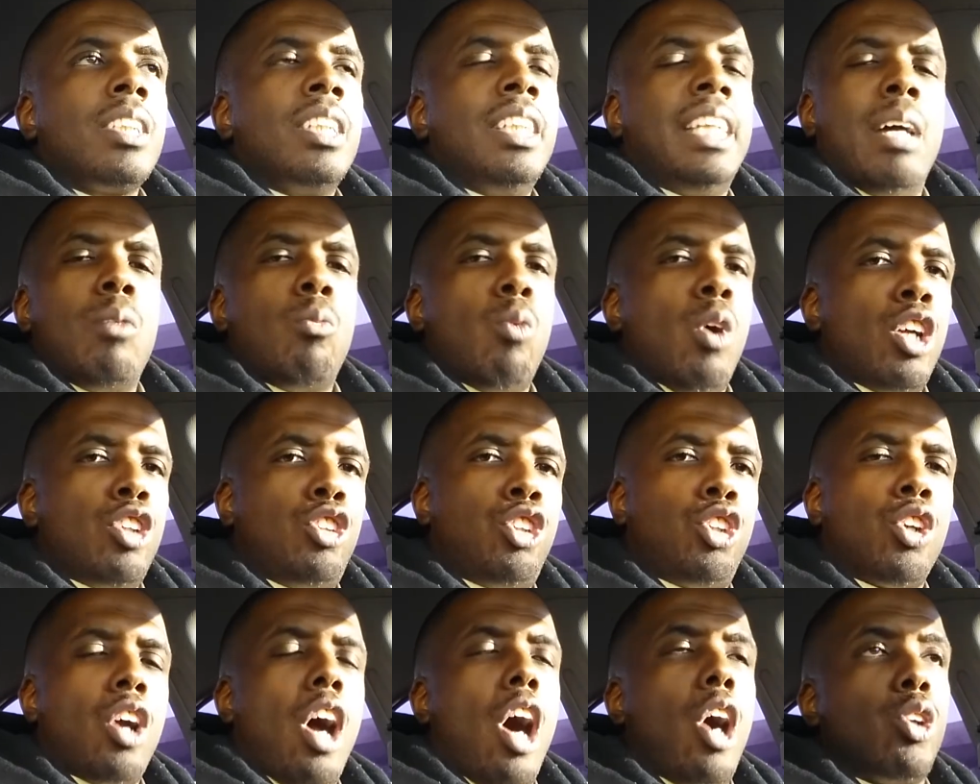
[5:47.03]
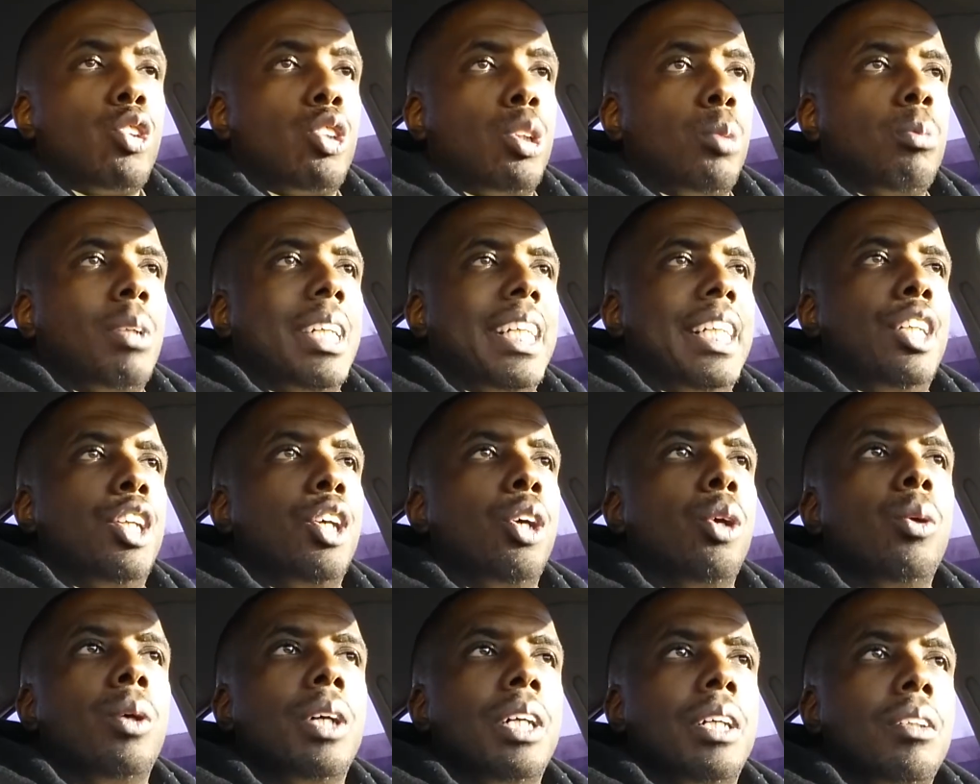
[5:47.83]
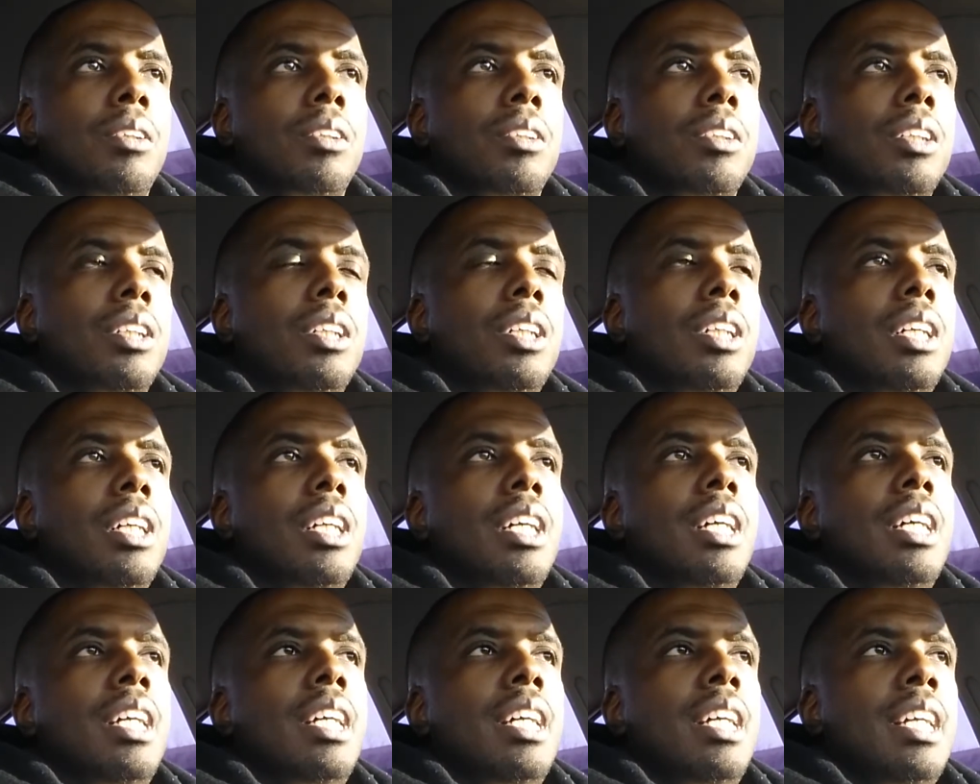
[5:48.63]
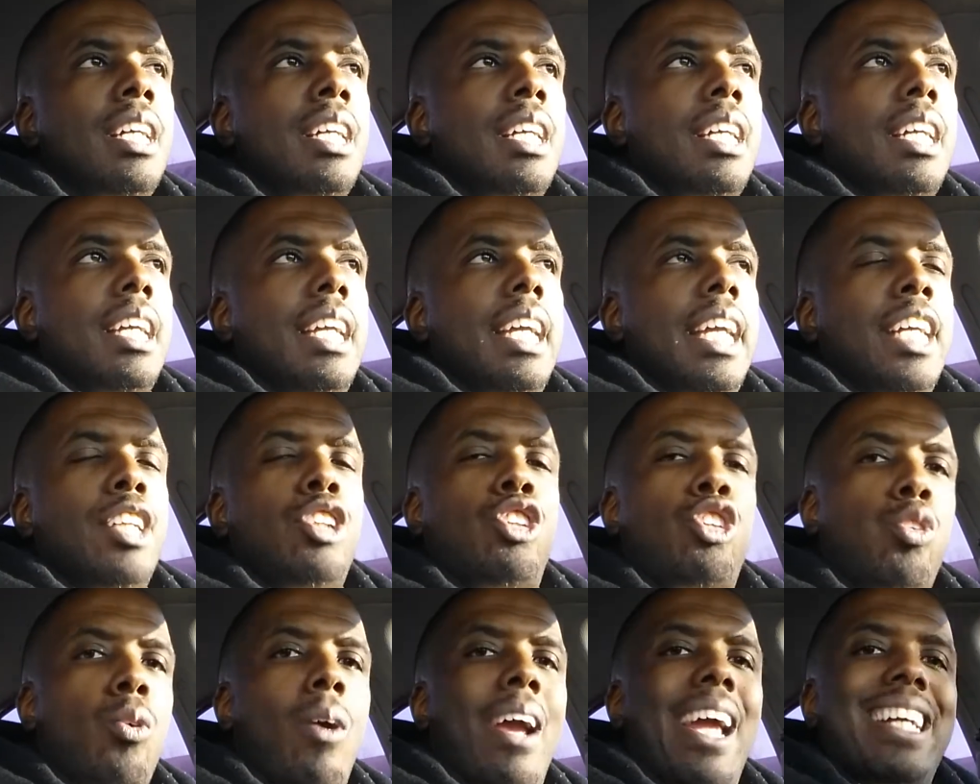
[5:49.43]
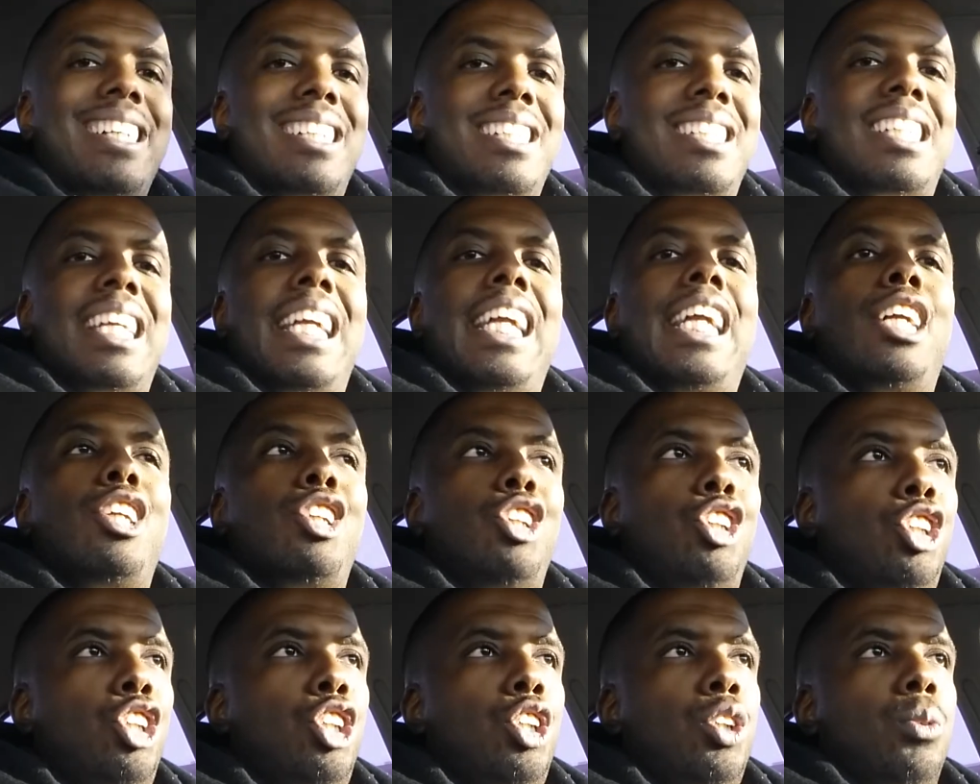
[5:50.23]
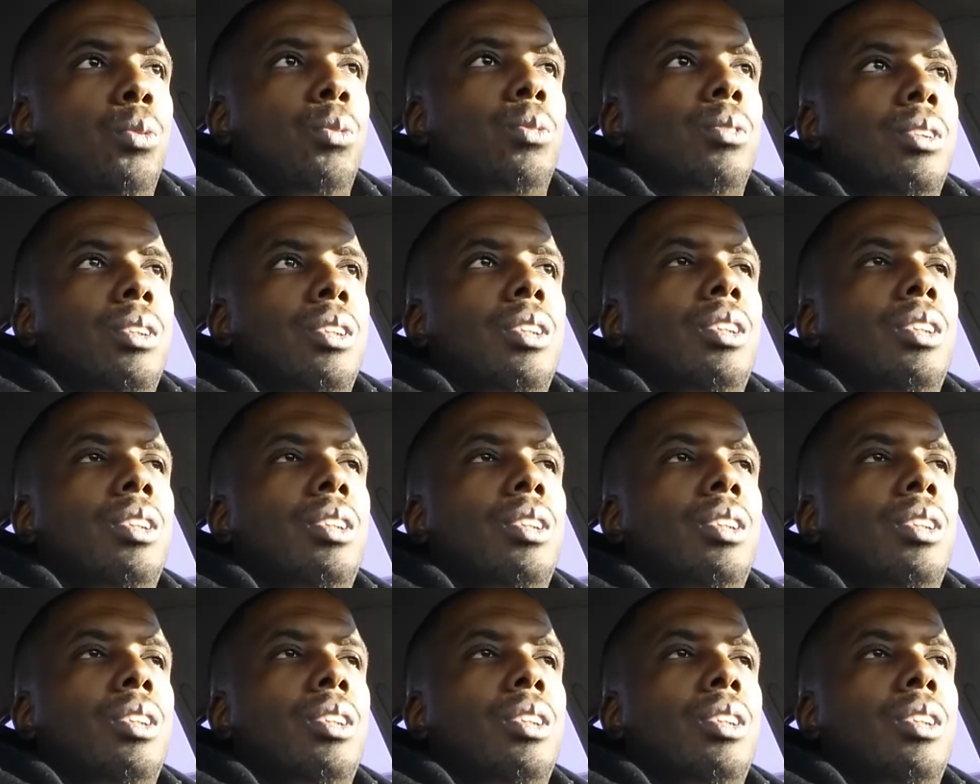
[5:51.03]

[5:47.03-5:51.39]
That what you're ultimately doing, it transcends you.